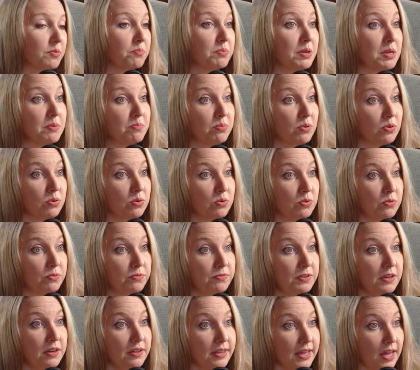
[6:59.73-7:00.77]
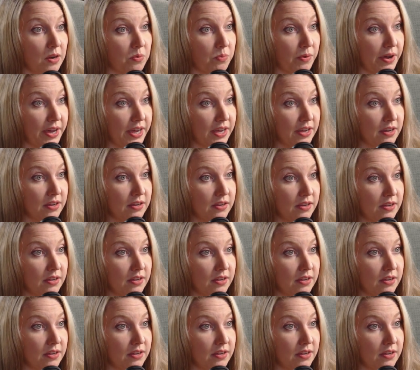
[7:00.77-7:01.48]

people who feel that way,